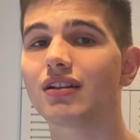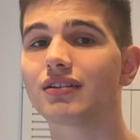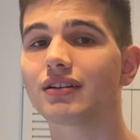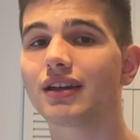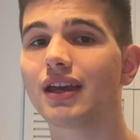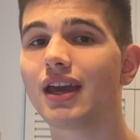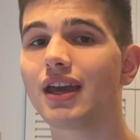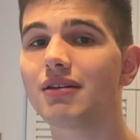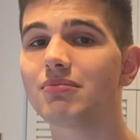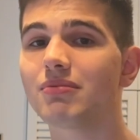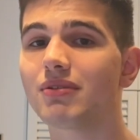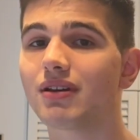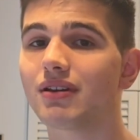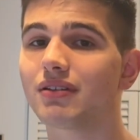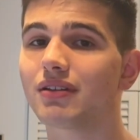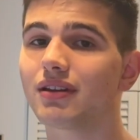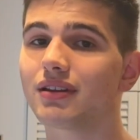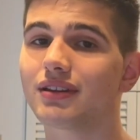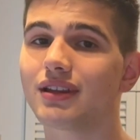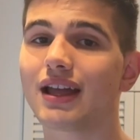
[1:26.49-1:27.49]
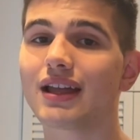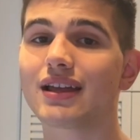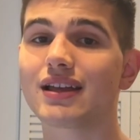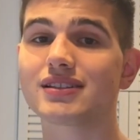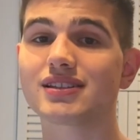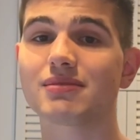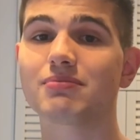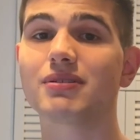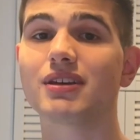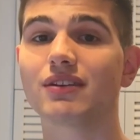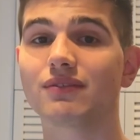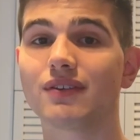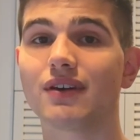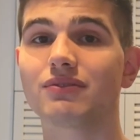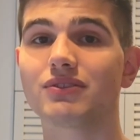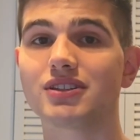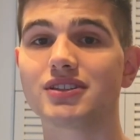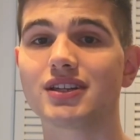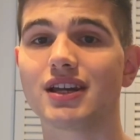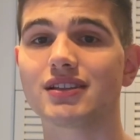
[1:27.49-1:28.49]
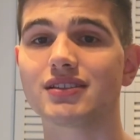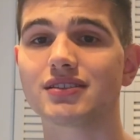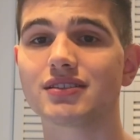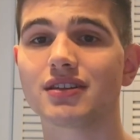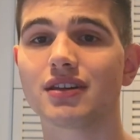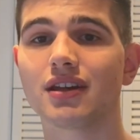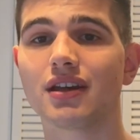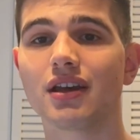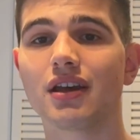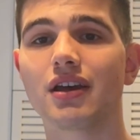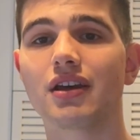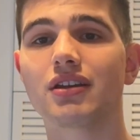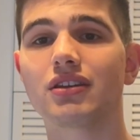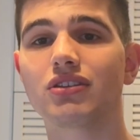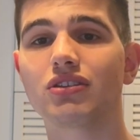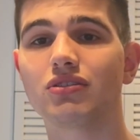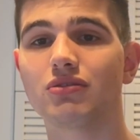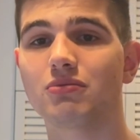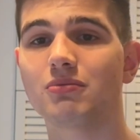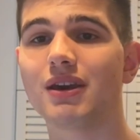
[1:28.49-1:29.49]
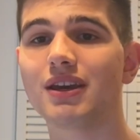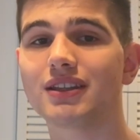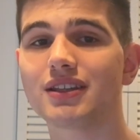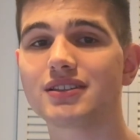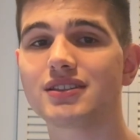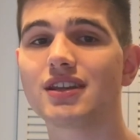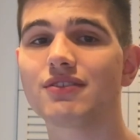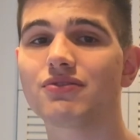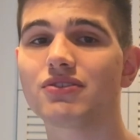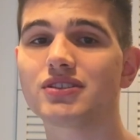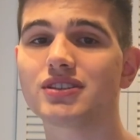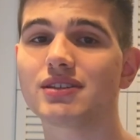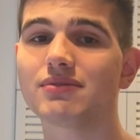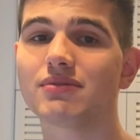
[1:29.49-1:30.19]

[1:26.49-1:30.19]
game that ends up being 50 cents. To make this difference even